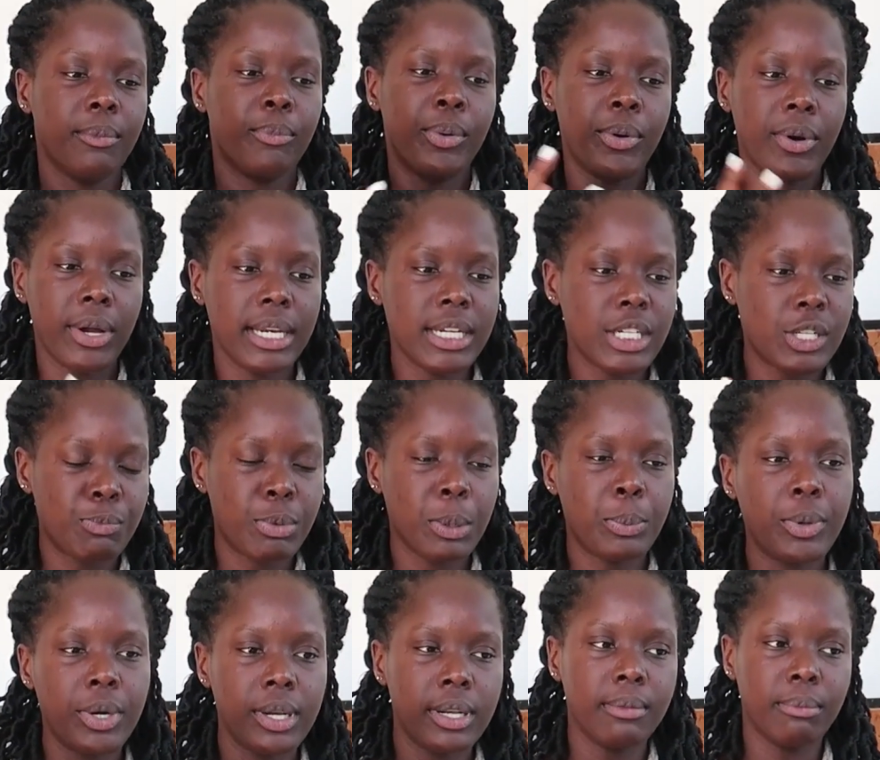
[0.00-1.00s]
Polish
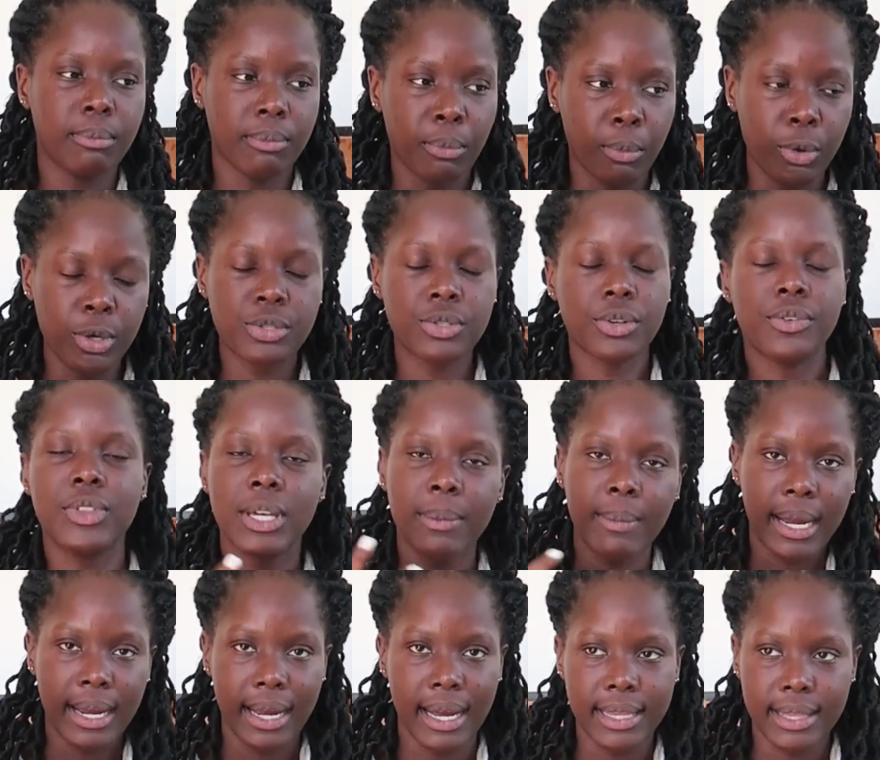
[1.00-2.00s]
people, most of them
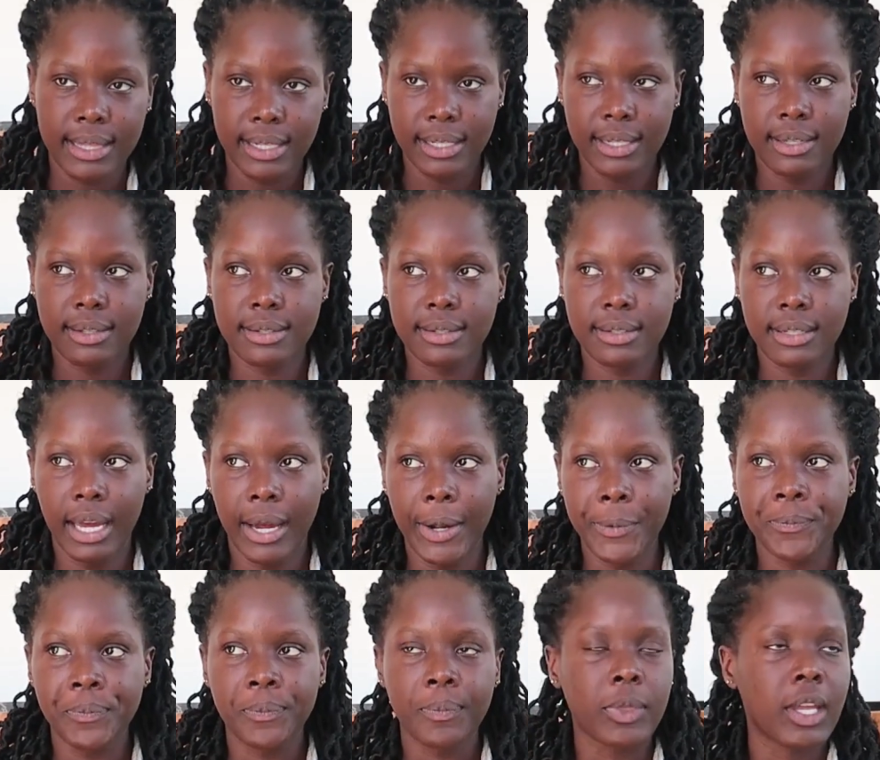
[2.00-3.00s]
are Catholics,
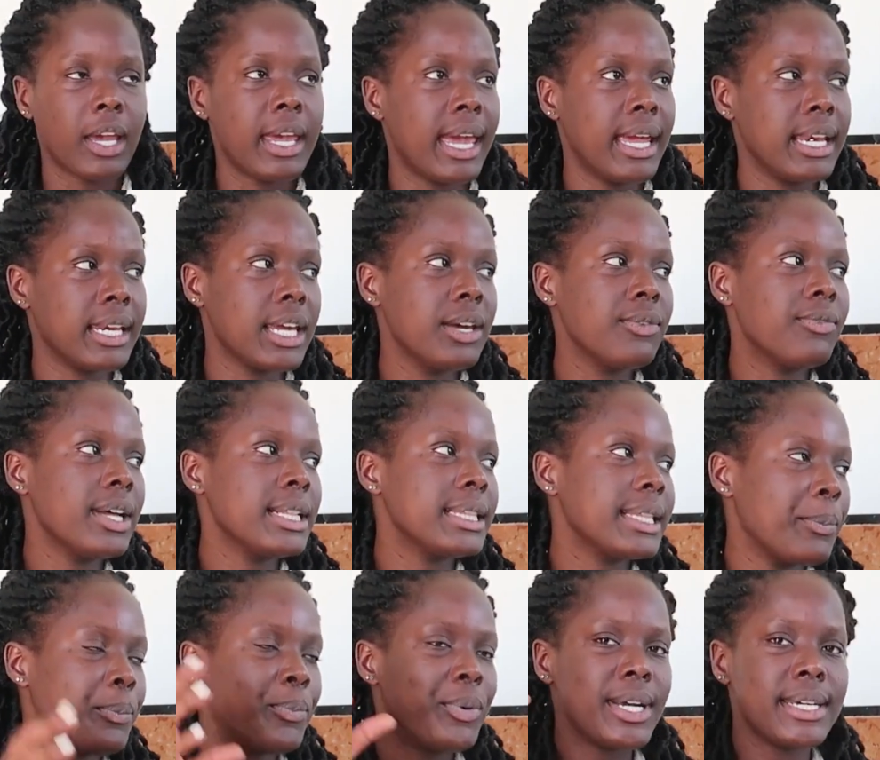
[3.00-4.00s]
yeah, and even
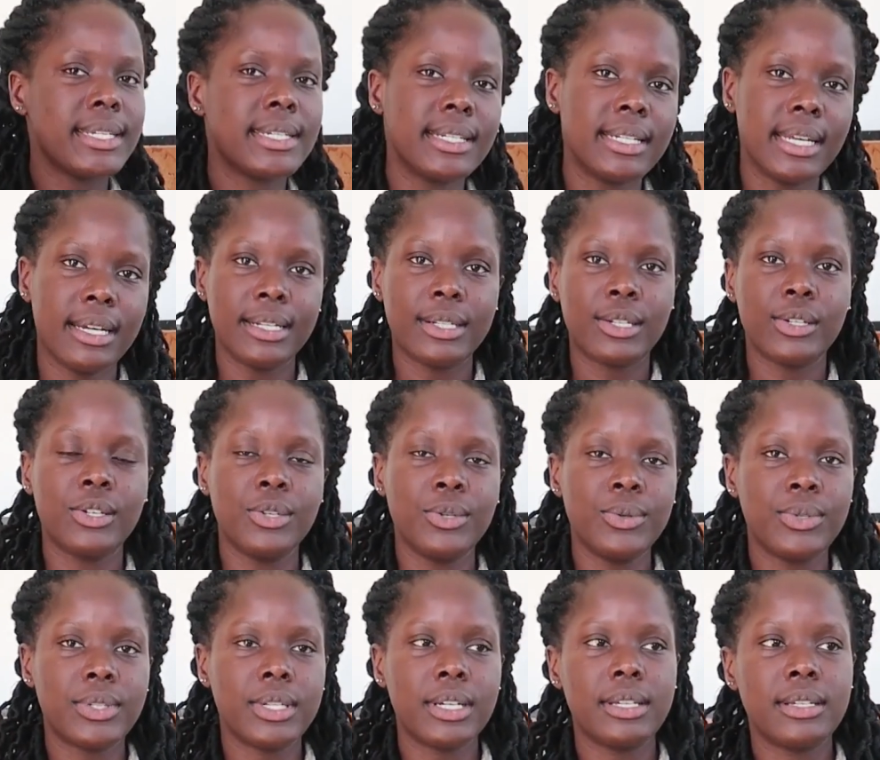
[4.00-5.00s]
the president
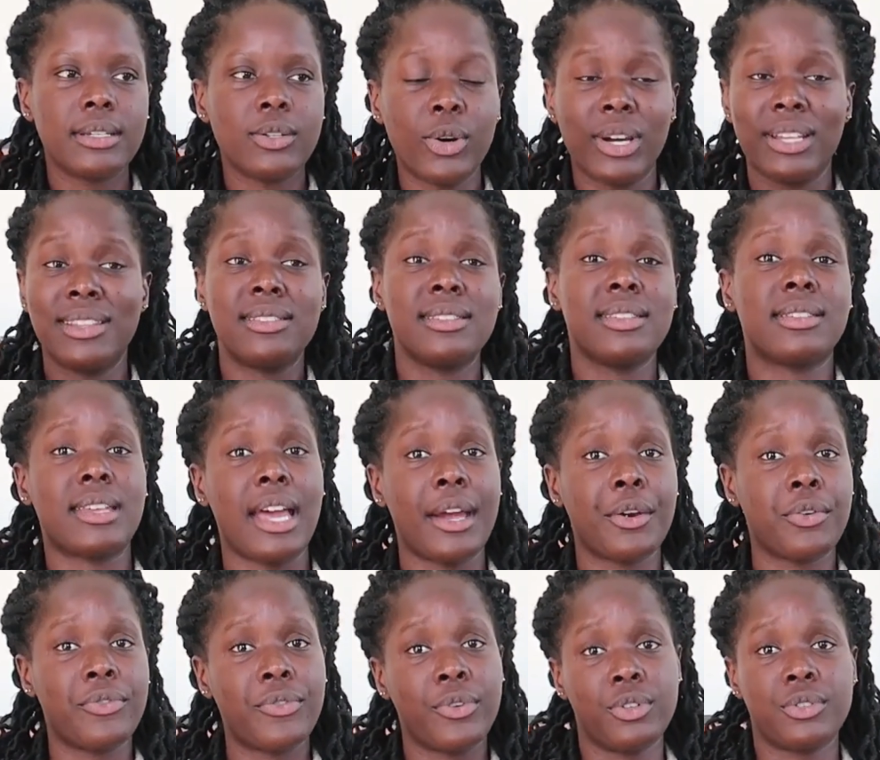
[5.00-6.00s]
uses, okay, this is
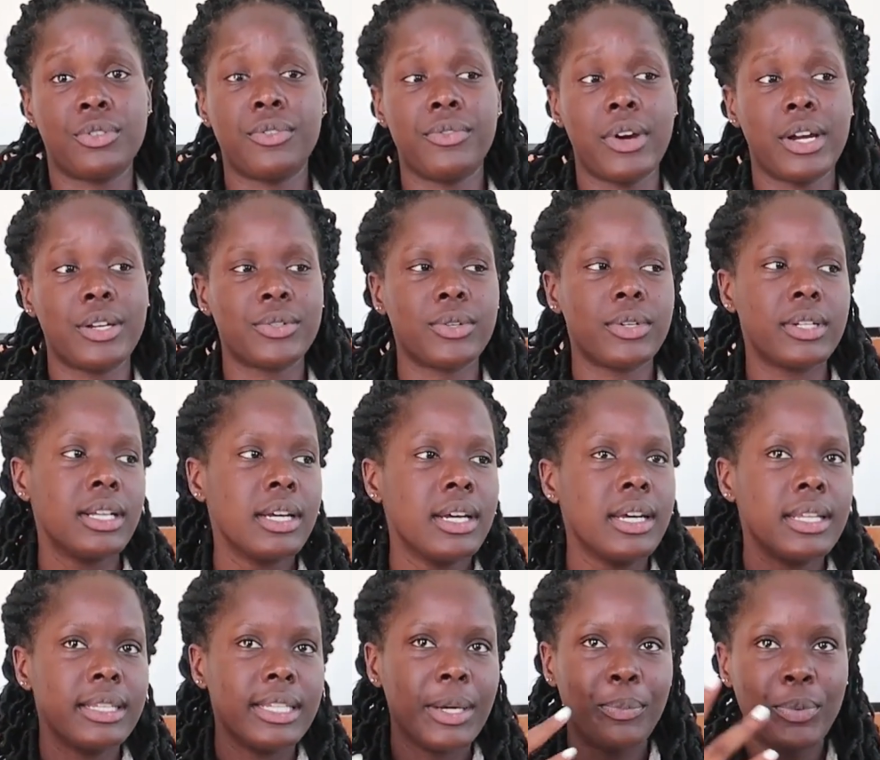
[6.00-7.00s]
kind of controversial,
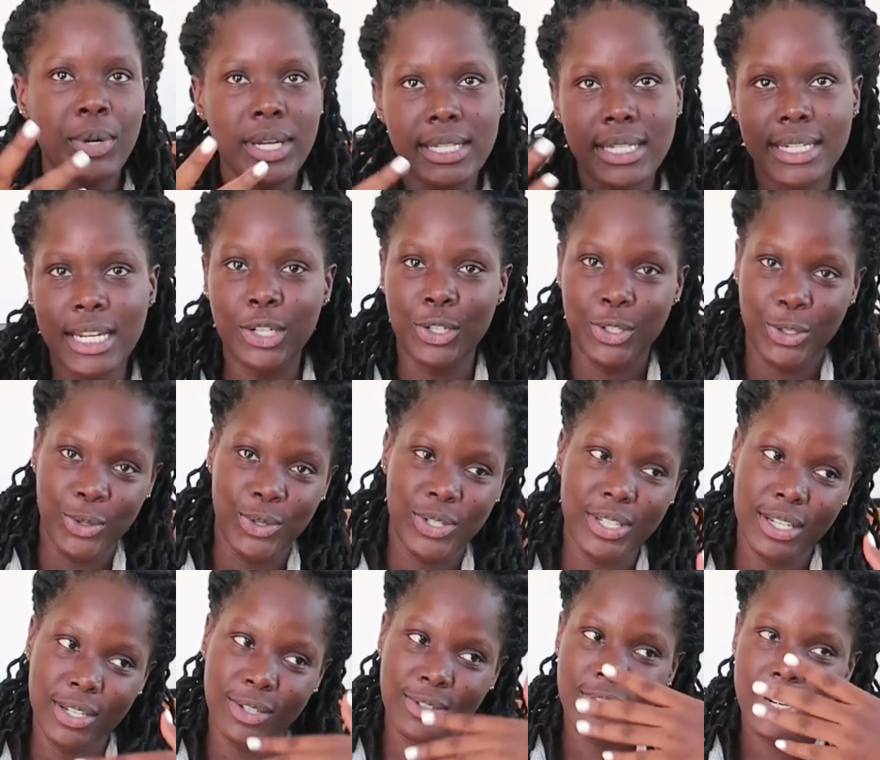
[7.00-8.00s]
the president
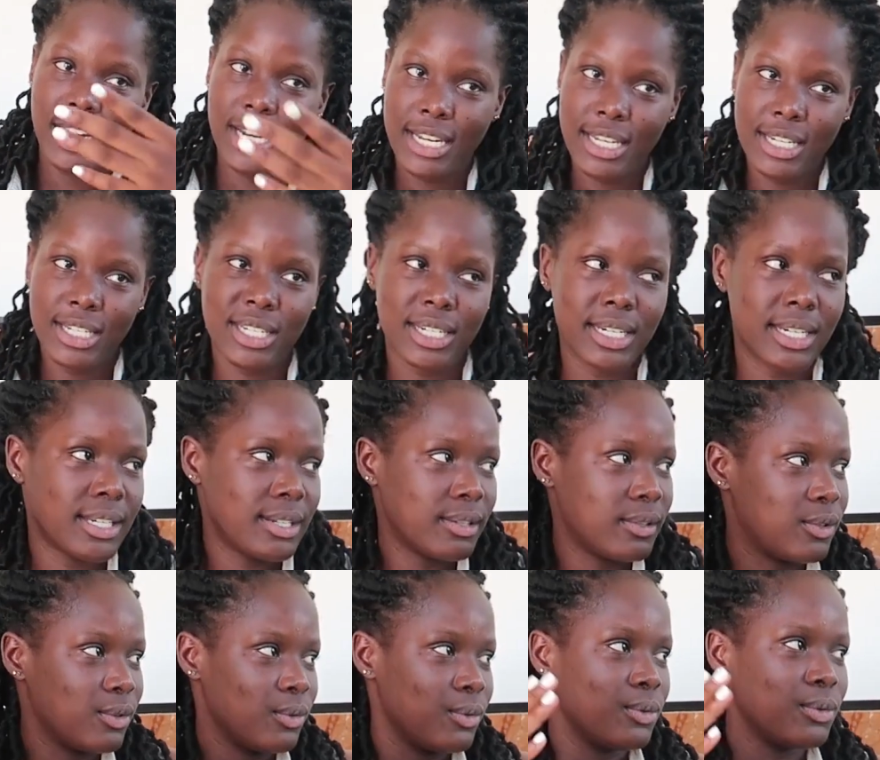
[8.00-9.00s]
uses
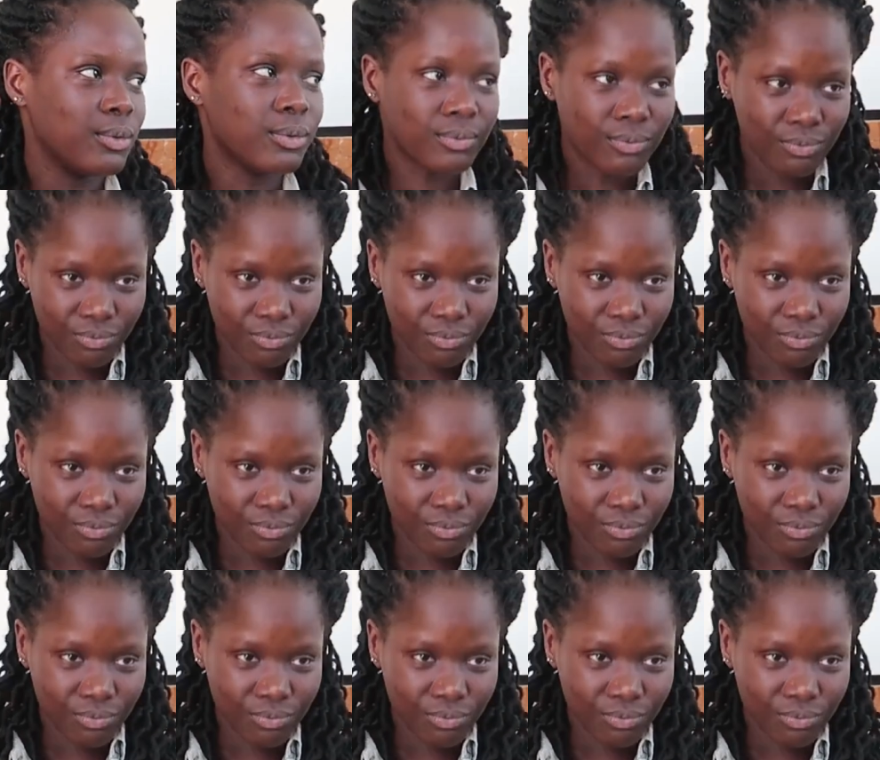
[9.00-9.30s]
religion to